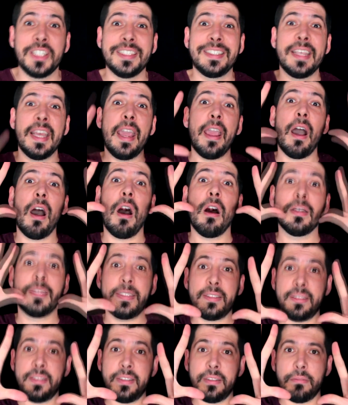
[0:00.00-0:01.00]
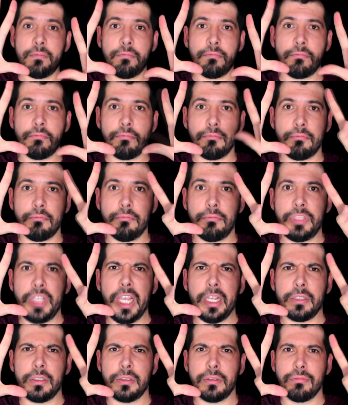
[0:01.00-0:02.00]
They are
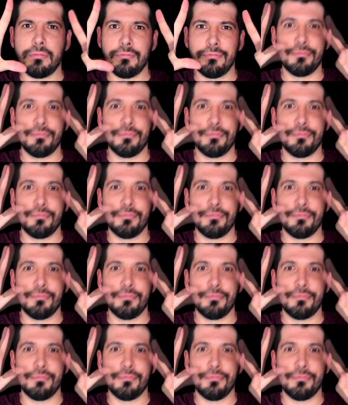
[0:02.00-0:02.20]
six.